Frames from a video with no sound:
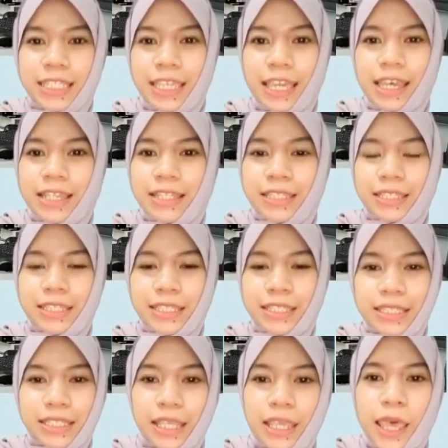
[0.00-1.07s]

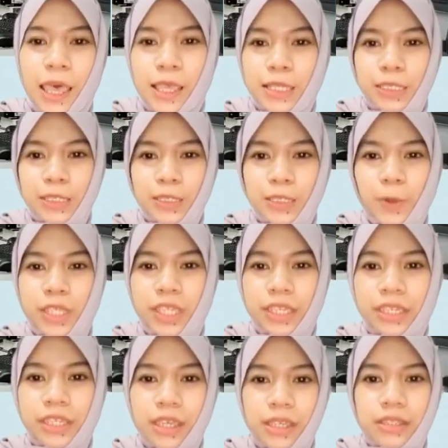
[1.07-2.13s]
Yes, so
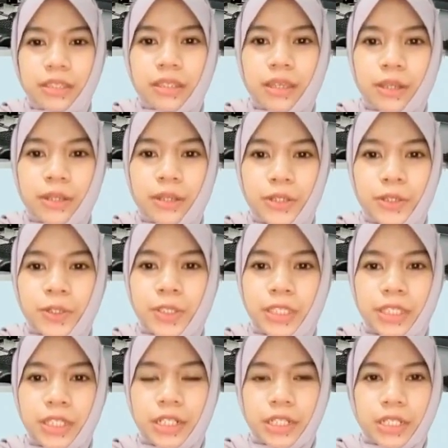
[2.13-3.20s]
he is a
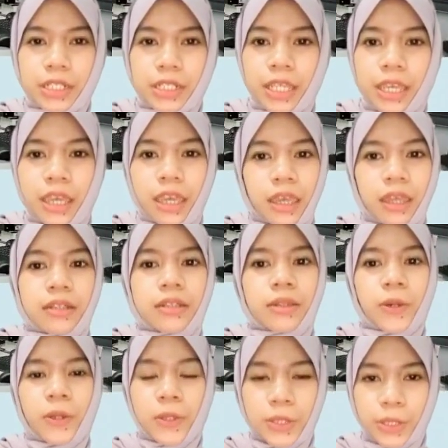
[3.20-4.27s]
neurosurgeon and
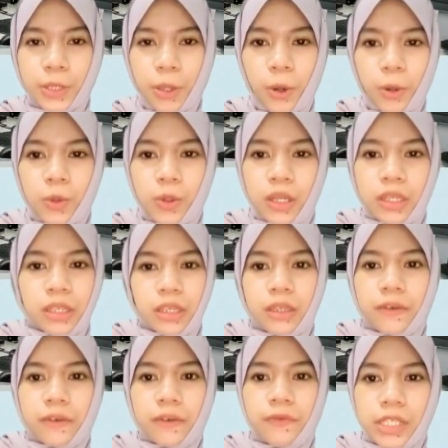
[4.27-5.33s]
also
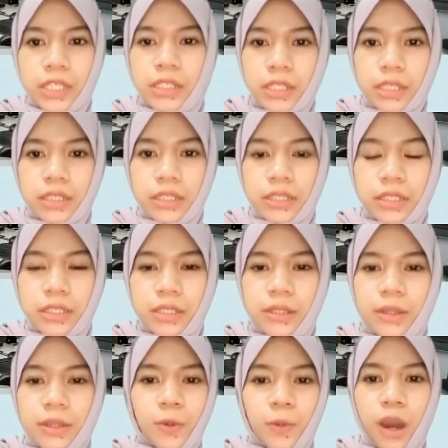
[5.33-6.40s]
a physicist.
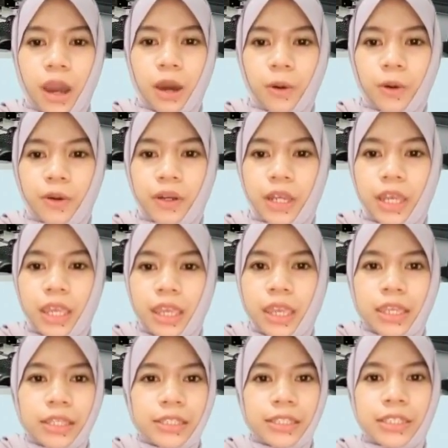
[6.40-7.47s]
Wow,
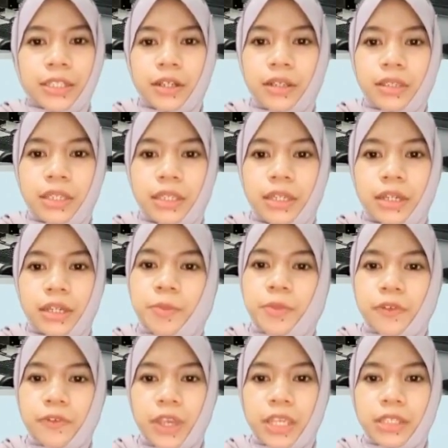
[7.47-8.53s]
he's currently a
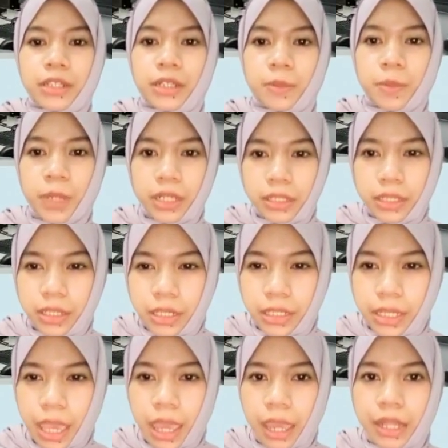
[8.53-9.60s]
professor
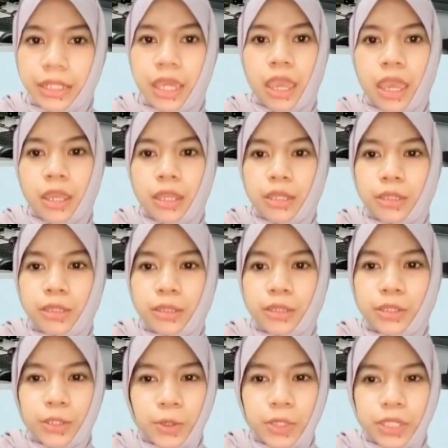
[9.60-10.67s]
emeritus at
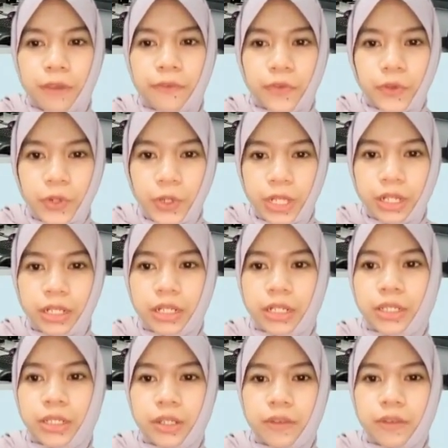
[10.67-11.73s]
Joseph Fourier
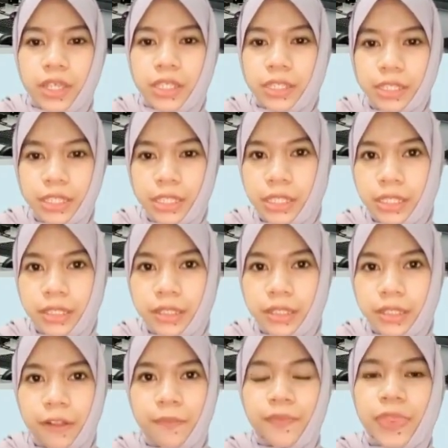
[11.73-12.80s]
University,
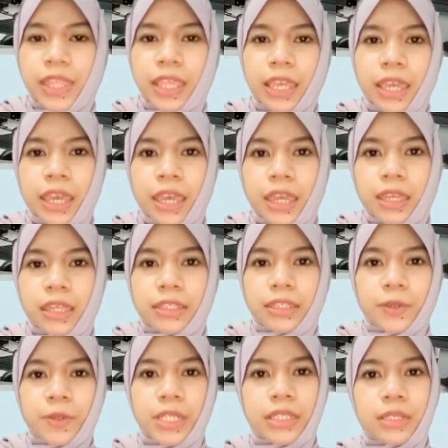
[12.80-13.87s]
and
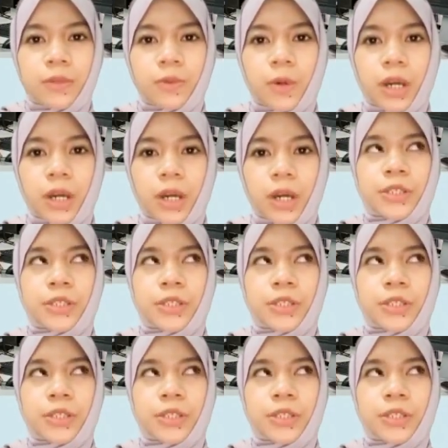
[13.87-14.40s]
the reason why